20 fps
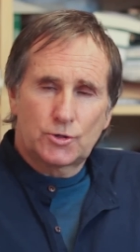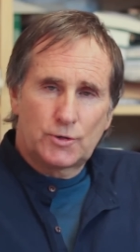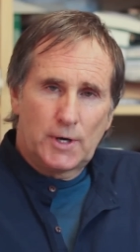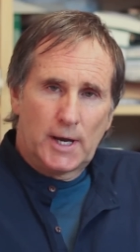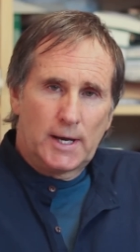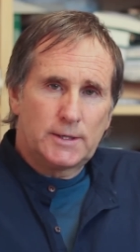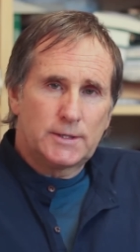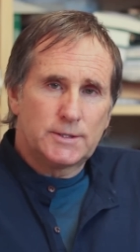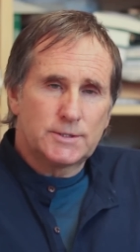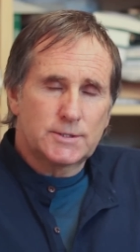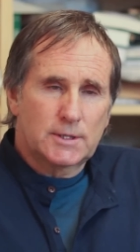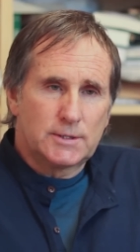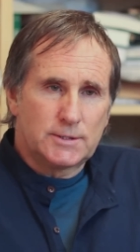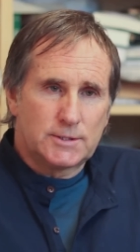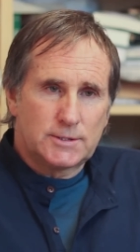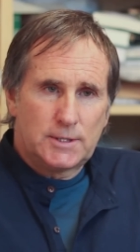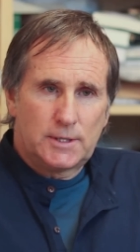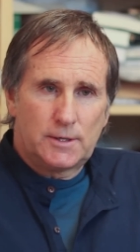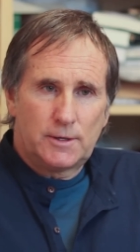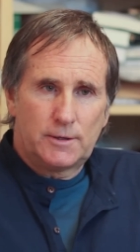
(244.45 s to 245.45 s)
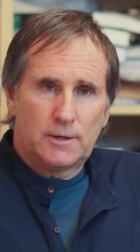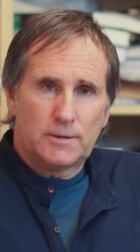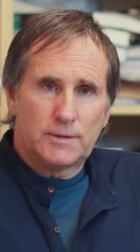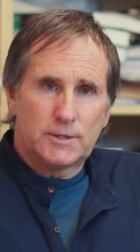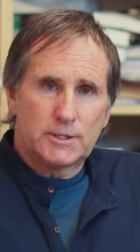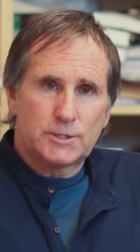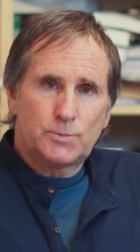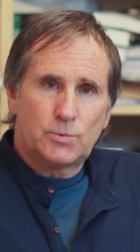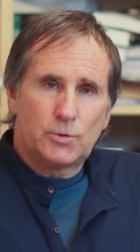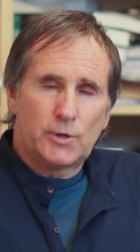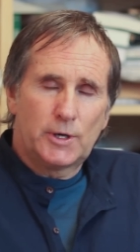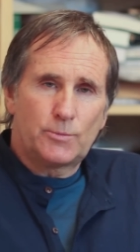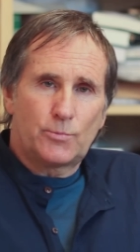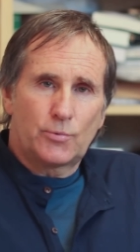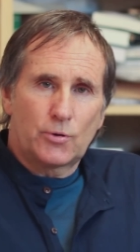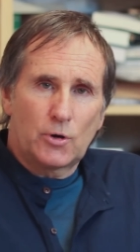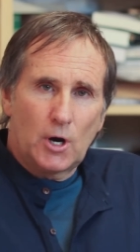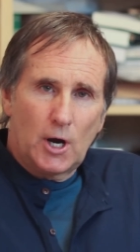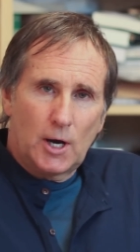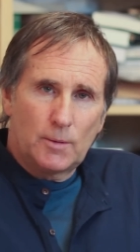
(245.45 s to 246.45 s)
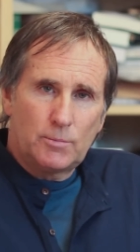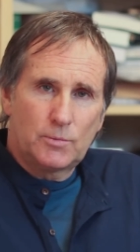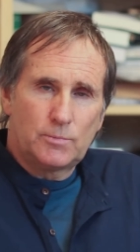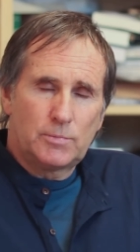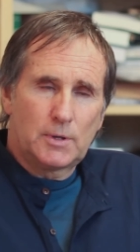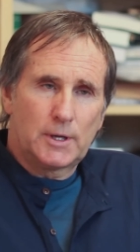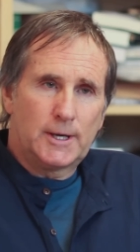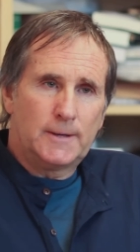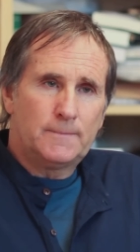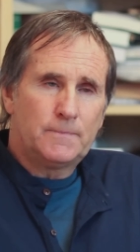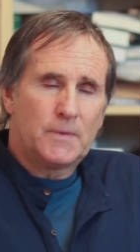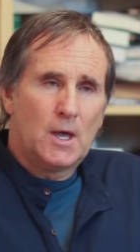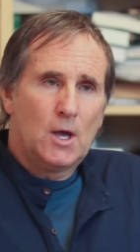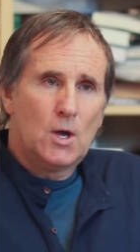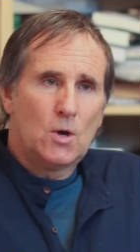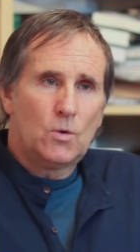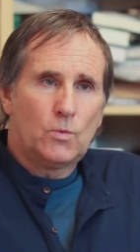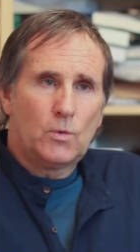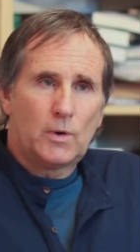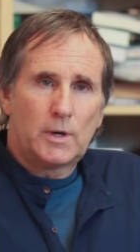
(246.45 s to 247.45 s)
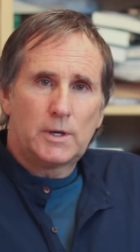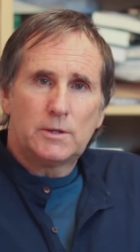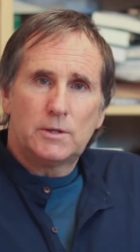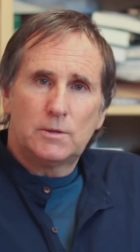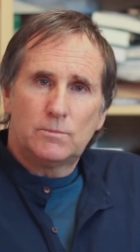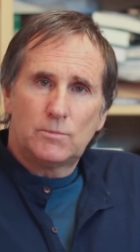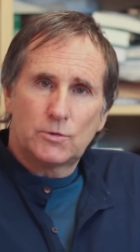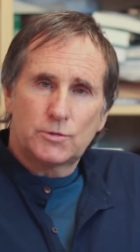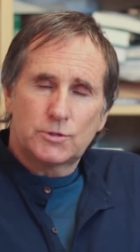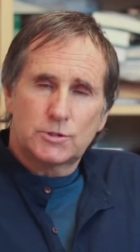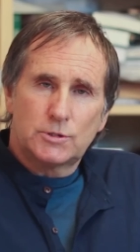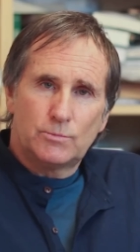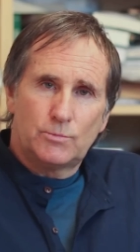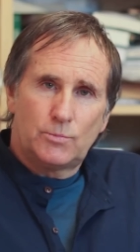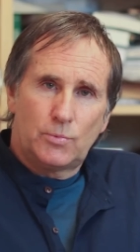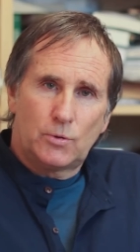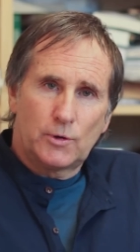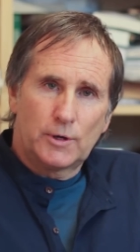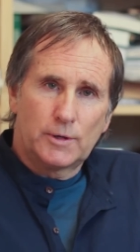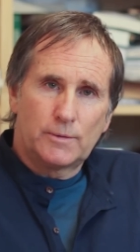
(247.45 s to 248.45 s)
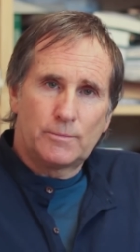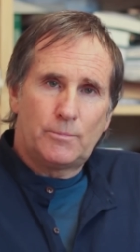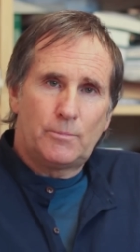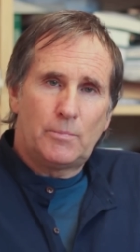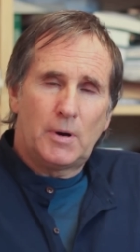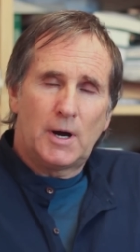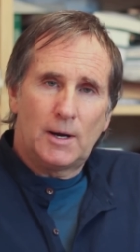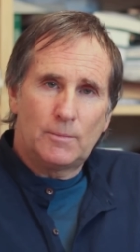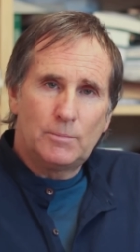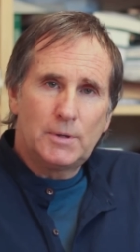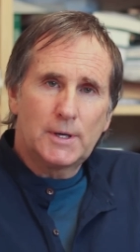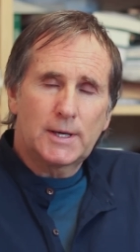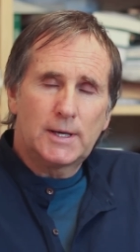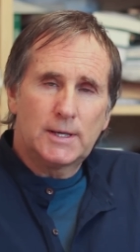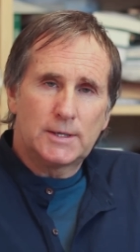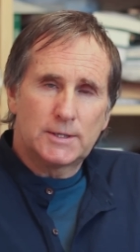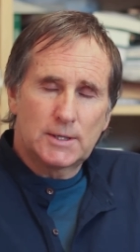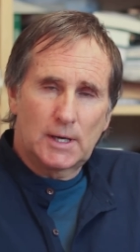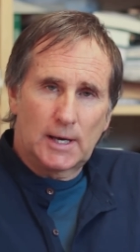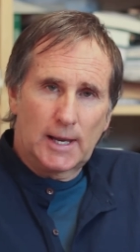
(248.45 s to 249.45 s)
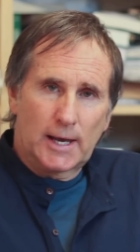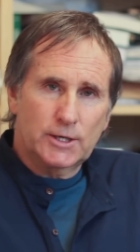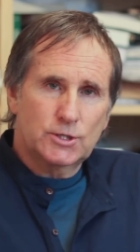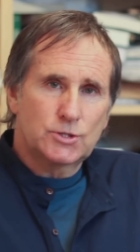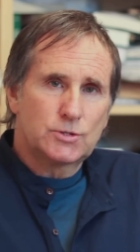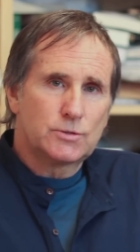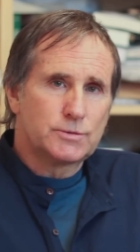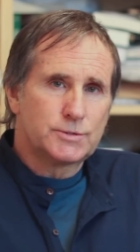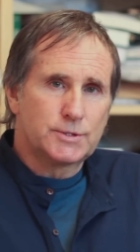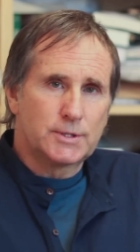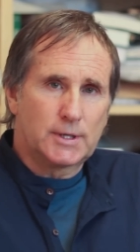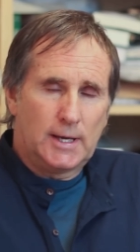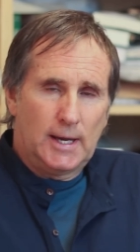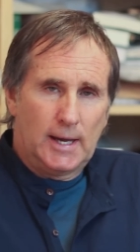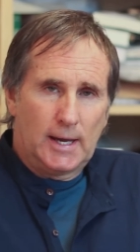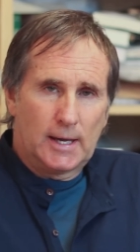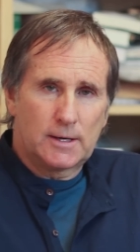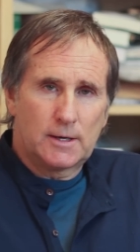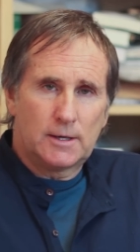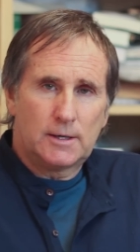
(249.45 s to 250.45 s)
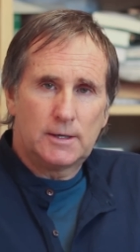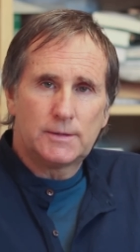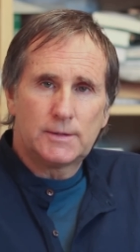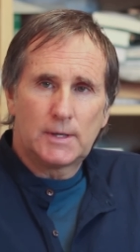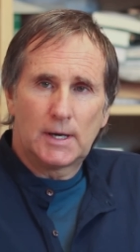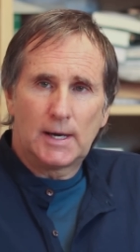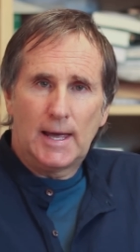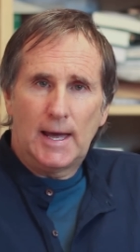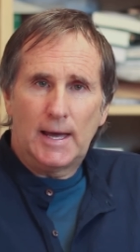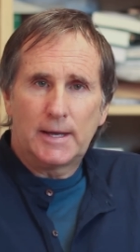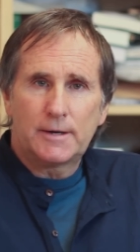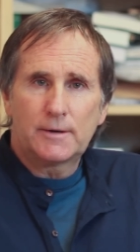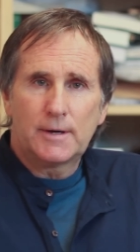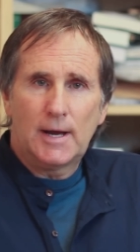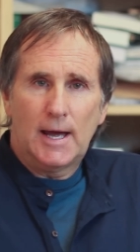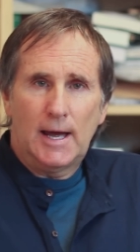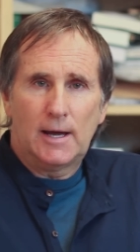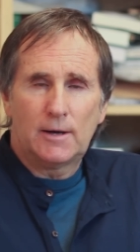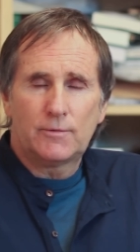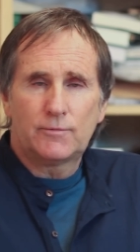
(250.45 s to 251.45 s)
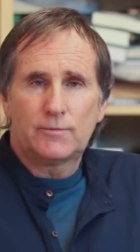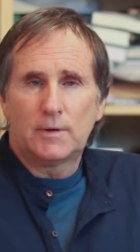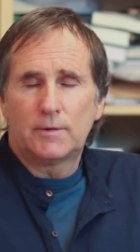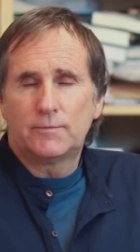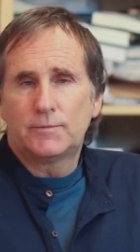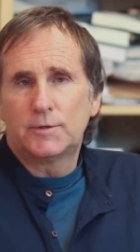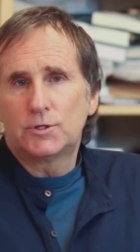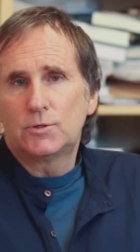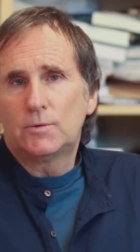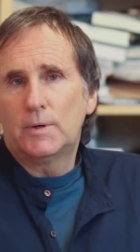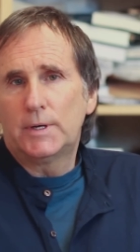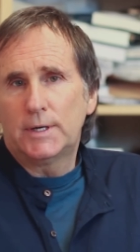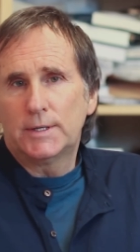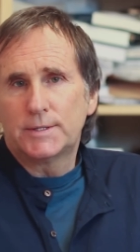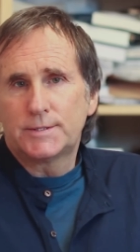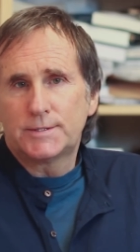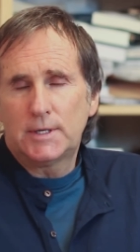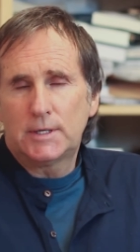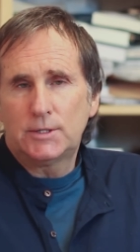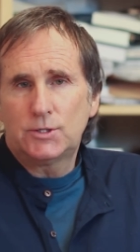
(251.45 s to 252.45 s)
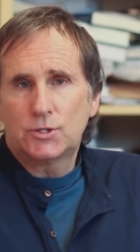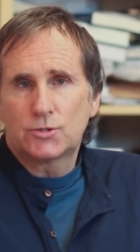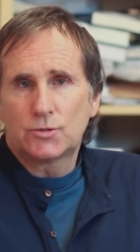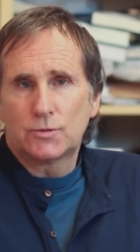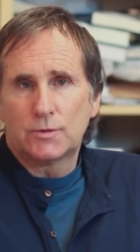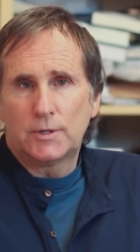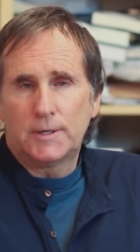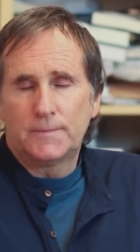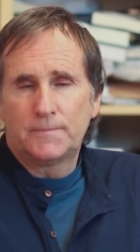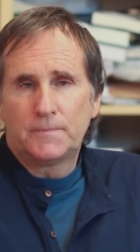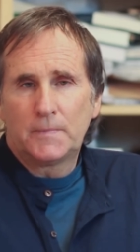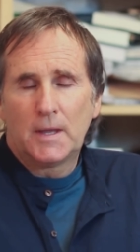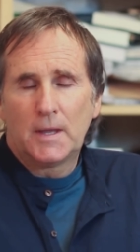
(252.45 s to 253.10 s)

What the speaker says: Grant is considered at this point probably one of the most important public intellectuals in Canada in the latter half of the 20th century.